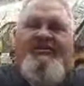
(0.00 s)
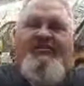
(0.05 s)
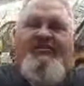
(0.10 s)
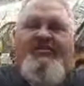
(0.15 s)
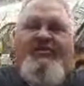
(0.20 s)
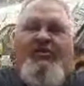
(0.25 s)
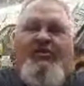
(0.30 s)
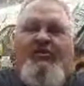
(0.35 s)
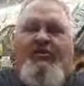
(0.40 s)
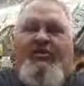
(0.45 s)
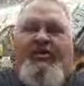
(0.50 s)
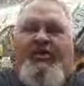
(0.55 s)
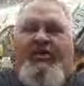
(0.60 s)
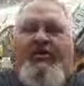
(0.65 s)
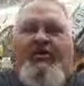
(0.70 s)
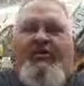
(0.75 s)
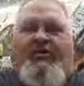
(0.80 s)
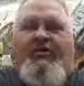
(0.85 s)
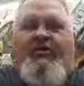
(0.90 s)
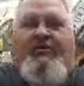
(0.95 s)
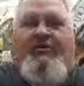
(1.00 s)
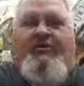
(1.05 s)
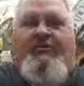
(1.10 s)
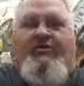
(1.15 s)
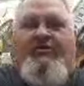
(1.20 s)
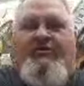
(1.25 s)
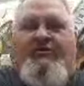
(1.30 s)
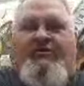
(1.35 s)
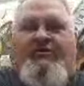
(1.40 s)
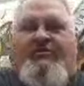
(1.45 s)
and third gear.
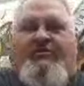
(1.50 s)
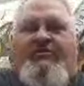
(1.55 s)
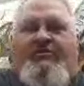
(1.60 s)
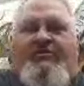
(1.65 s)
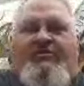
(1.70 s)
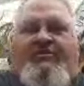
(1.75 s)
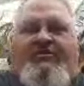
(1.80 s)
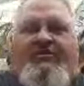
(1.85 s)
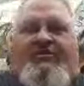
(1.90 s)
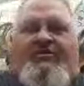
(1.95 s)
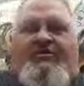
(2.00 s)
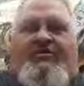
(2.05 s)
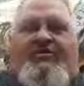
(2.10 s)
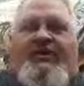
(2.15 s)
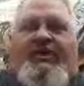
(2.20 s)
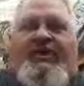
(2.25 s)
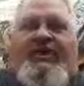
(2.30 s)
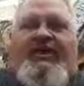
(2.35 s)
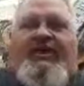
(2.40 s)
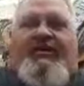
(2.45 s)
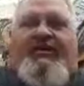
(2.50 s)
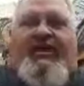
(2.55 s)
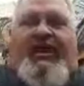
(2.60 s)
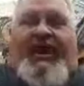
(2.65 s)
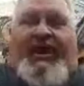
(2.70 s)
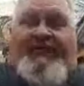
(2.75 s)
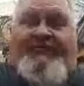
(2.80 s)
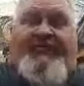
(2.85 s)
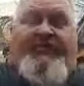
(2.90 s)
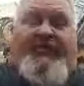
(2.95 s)
And after it
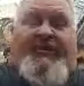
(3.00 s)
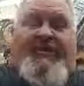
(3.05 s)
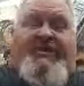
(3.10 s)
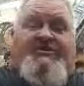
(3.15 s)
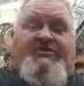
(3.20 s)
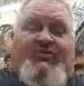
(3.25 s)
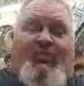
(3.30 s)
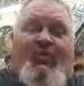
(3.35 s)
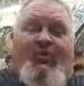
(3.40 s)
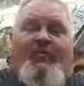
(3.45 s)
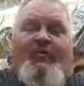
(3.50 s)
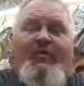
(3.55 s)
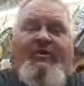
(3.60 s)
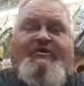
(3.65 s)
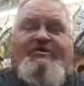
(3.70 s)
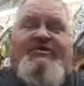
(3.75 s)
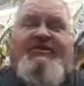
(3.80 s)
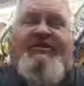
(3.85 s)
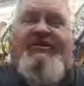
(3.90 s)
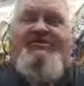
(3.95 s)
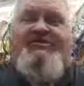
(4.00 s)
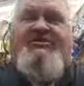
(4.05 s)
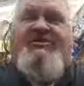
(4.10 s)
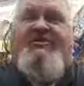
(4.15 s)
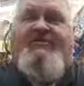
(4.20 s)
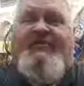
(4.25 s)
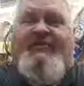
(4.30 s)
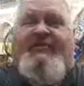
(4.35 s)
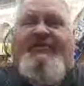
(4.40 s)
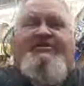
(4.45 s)
gets warm, it's a legitimate
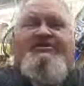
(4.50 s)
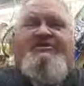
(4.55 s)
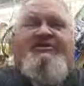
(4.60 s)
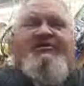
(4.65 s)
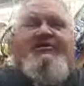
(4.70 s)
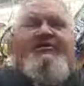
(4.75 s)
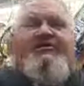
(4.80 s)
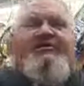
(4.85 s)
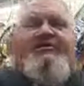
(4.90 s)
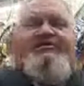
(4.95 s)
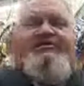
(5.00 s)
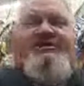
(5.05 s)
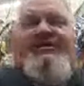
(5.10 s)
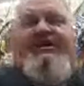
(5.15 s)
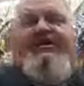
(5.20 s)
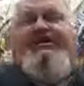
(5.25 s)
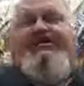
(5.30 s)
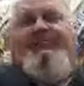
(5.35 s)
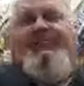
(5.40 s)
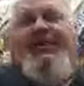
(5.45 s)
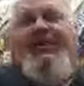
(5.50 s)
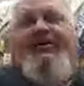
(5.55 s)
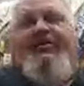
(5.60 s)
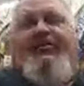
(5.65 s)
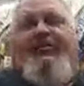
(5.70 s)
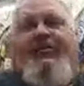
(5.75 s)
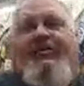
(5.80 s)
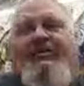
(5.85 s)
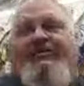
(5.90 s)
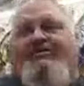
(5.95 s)
concern. It's like the blocker rings will
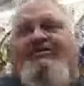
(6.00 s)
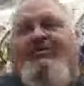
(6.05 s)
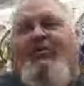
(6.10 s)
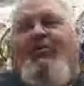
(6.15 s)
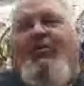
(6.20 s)
wore out on